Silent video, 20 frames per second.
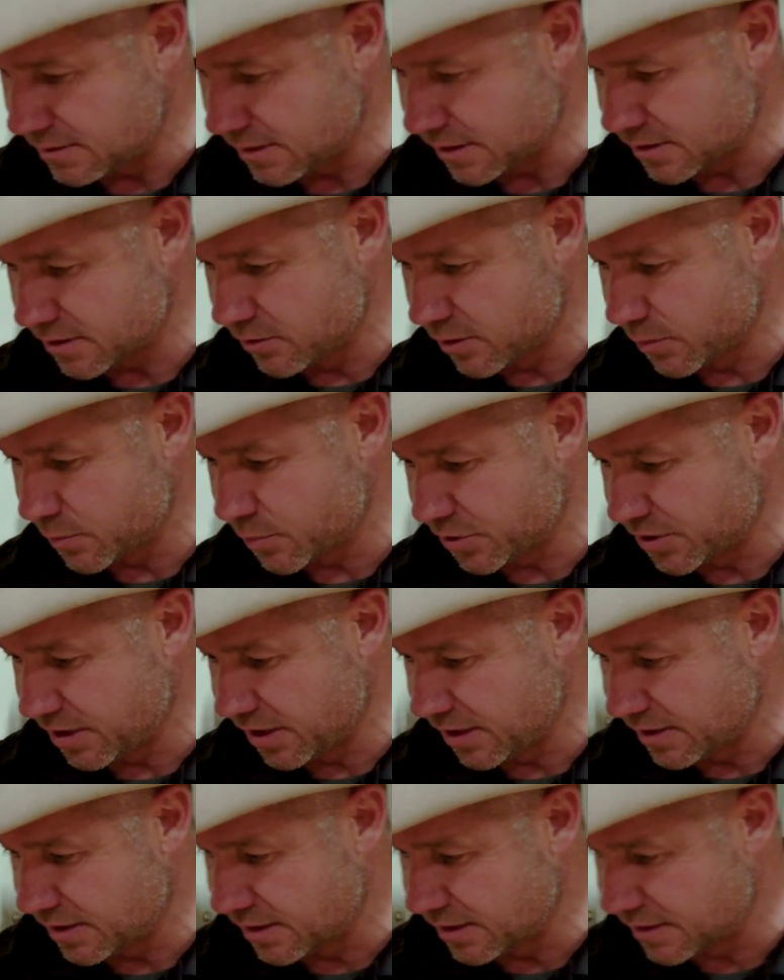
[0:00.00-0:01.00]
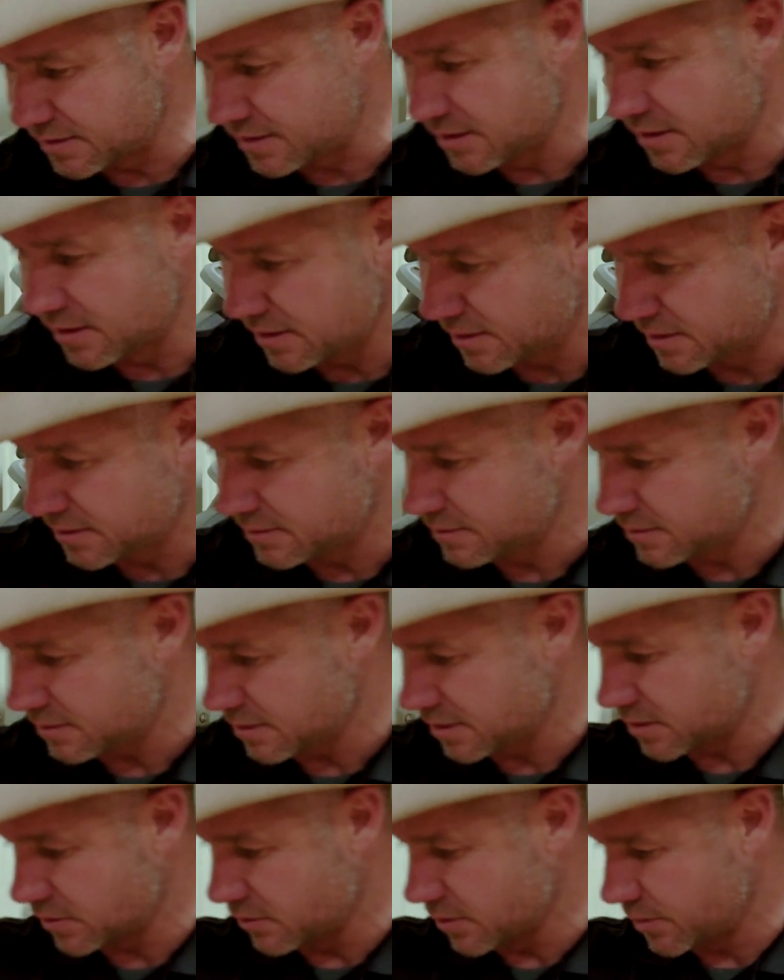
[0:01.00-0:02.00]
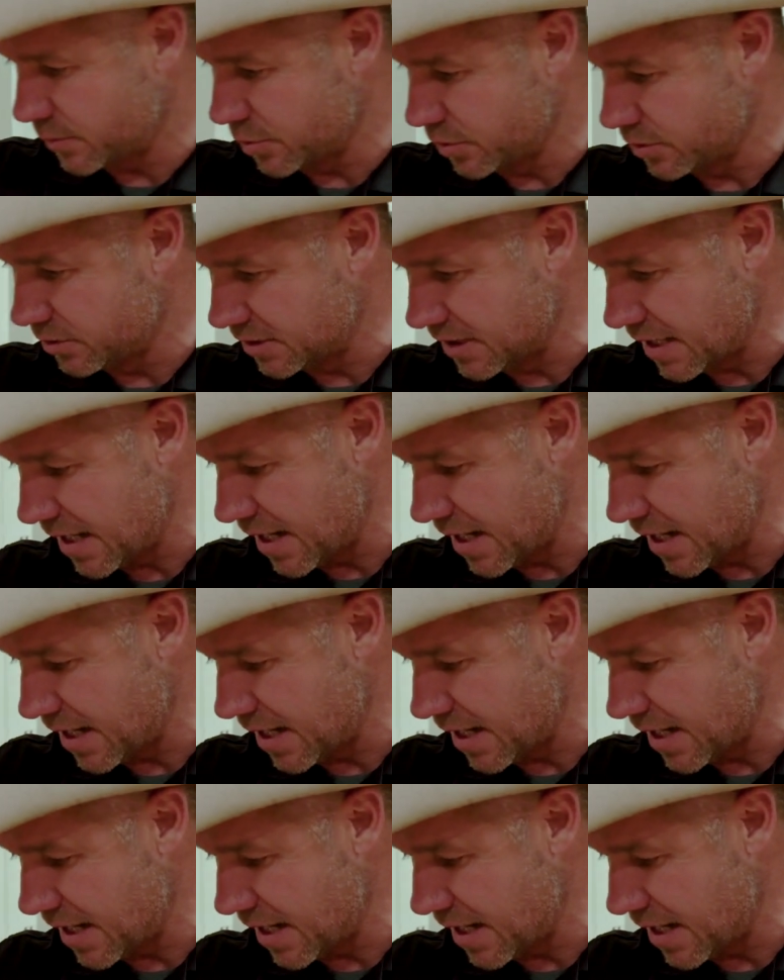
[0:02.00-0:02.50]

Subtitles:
Let's go ahead and pretend that it's done. Let's go ahead and pull it